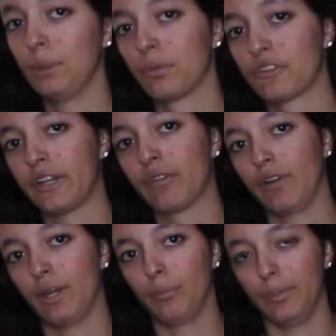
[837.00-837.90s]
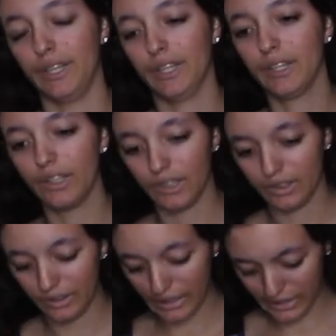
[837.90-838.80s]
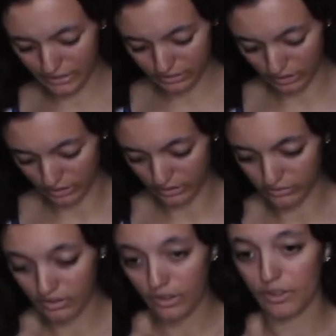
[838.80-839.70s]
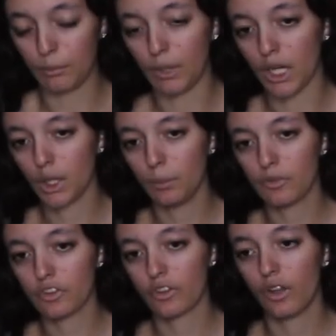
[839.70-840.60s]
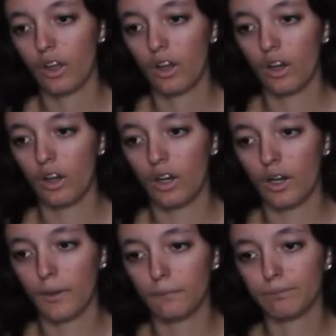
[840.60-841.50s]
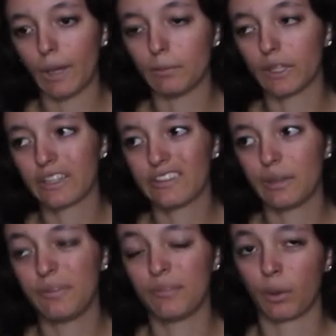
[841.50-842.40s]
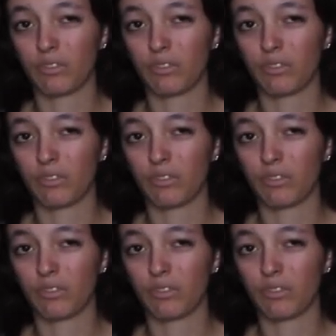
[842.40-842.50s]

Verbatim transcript: people said it ran big, and it does. The bottoms, um, I'm not gonna say they fit